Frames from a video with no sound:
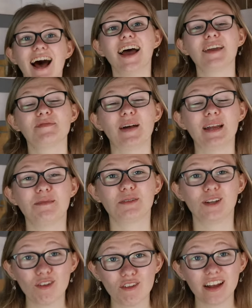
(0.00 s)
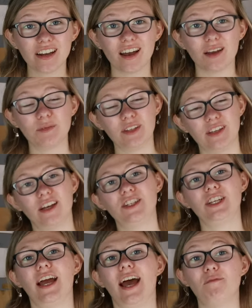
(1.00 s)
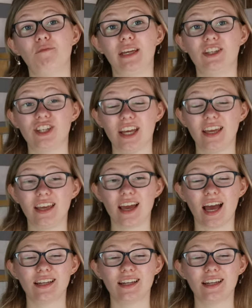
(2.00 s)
Hi, my name is Lauren. I'm a third year at BG,